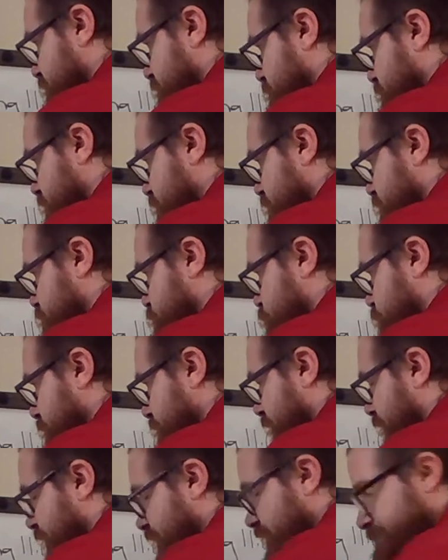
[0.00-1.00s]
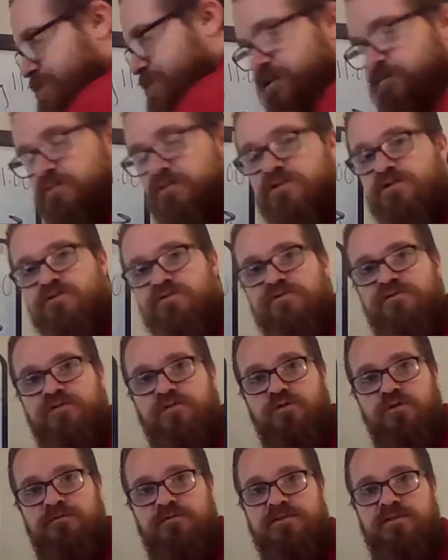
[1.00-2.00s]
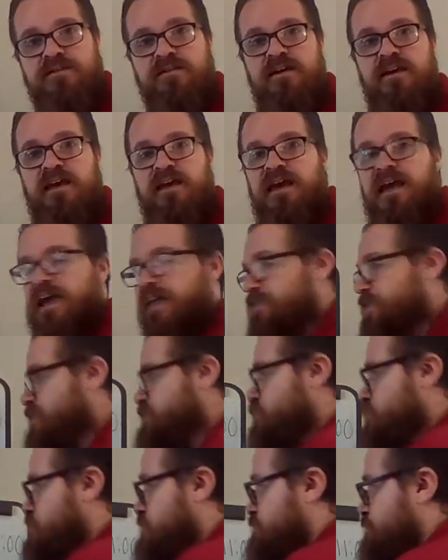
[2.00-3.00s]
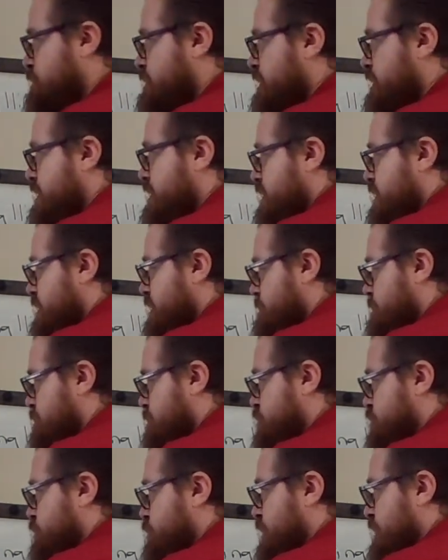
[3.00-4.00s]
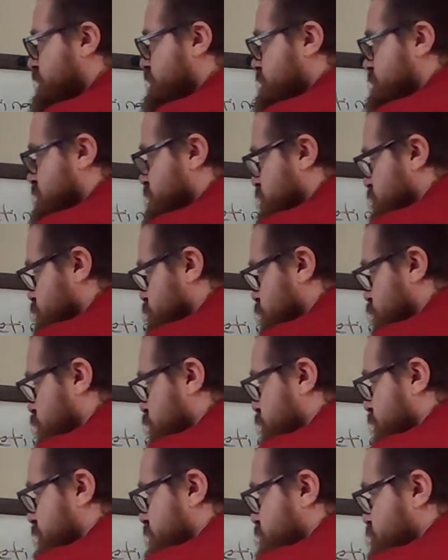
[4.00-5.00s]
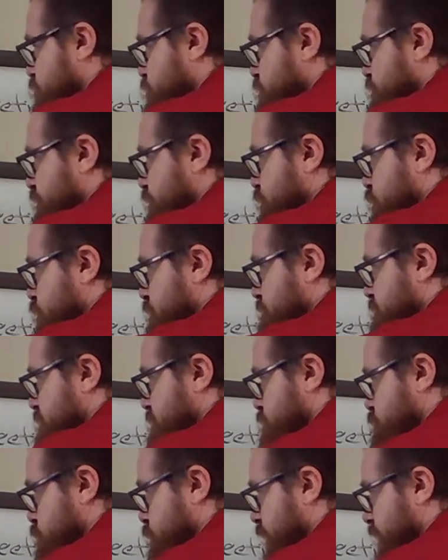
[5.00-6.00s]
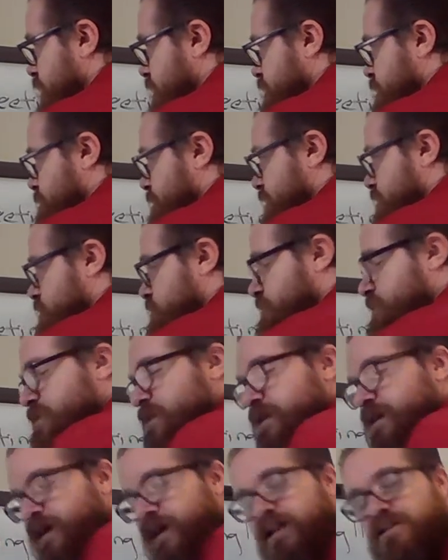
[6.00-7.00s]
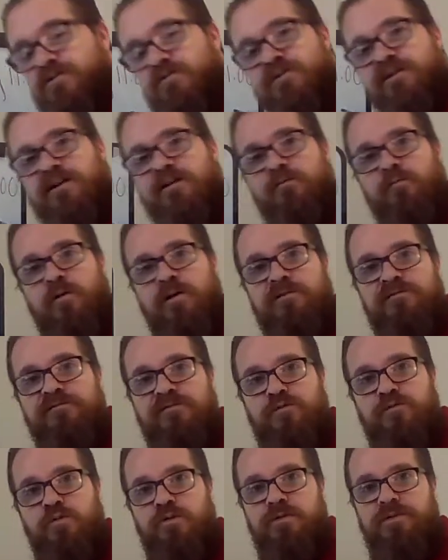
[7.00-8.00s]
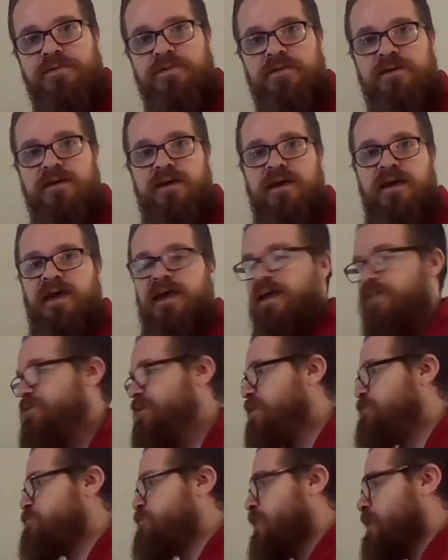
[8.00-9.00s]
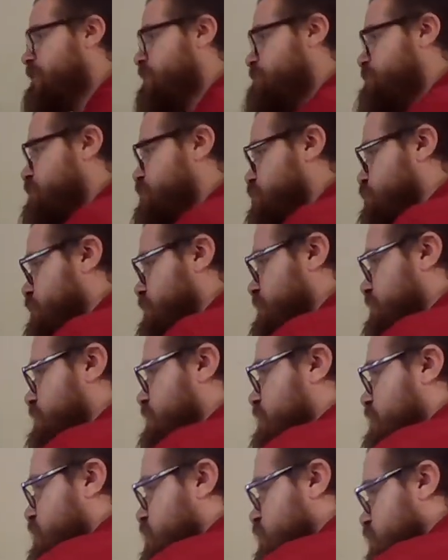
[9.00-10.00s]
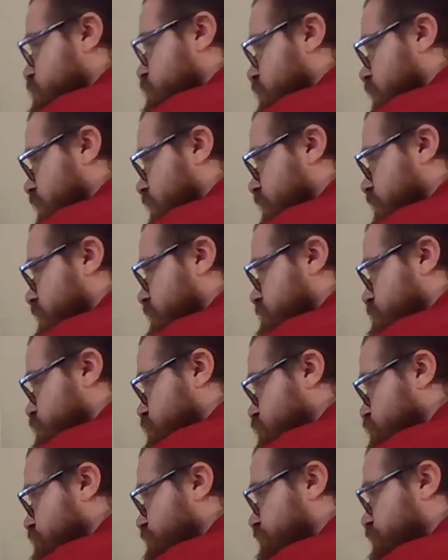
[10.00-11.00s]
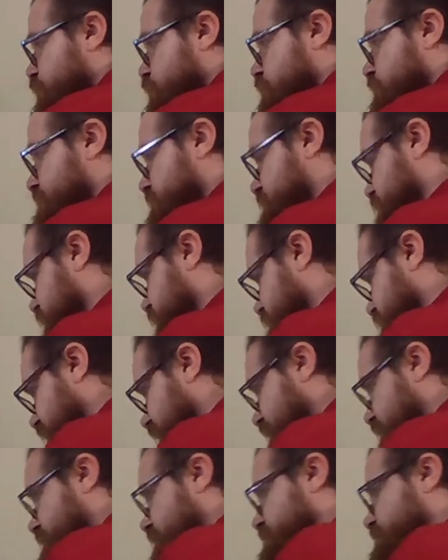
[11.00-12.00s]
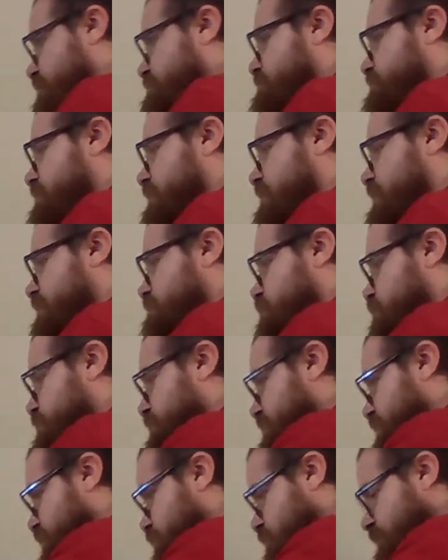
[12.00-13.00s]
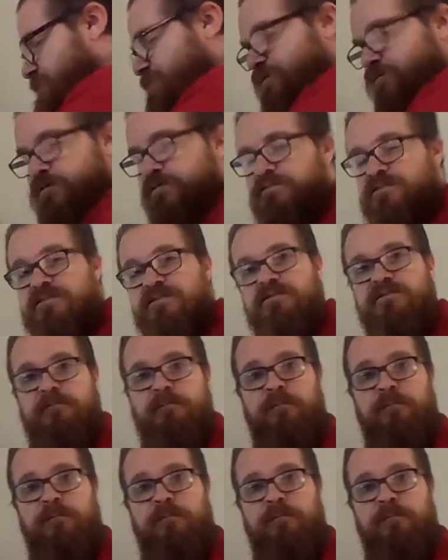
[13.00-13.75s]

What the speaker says: because 1/2 equals 2/4. And then you split between 0 and 2/4 right in the middle, and you'll get 1/4. And then right in between 2/4 and the end of the number line will be 3/4.